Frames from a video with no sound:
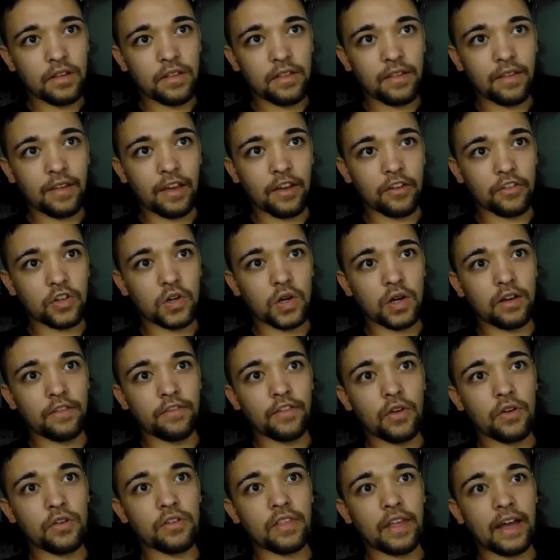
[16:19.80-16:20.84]
Sales tree
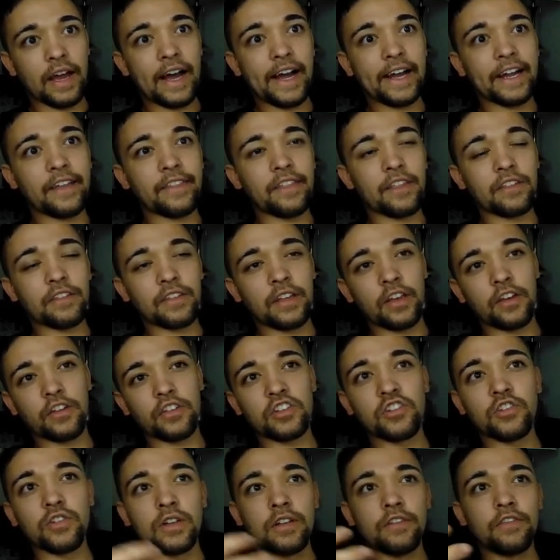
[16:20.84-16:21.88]
reviews, the higher the
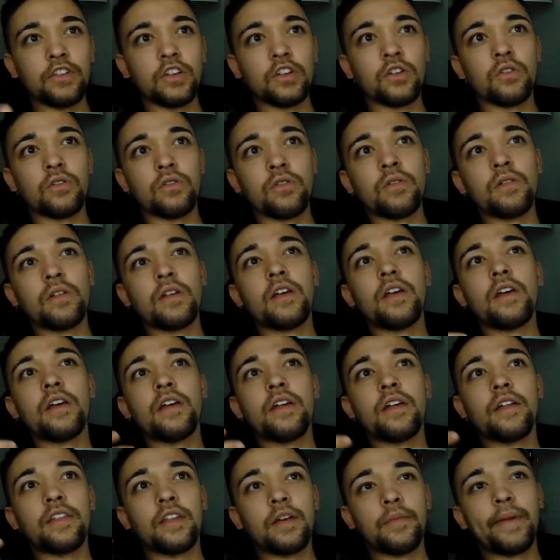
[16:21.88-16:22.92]
sales tree review,
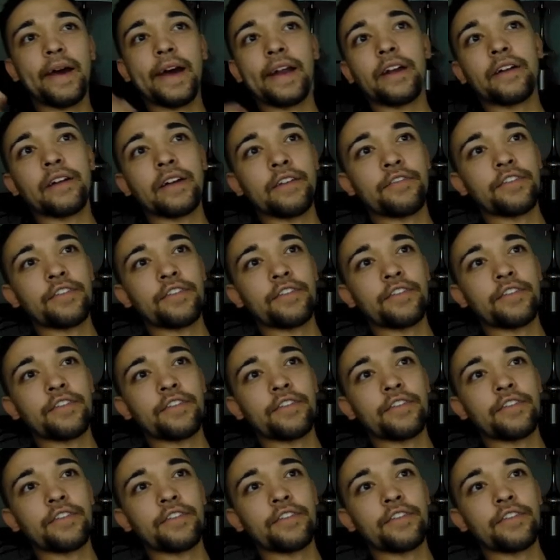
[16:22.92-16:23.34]
the better.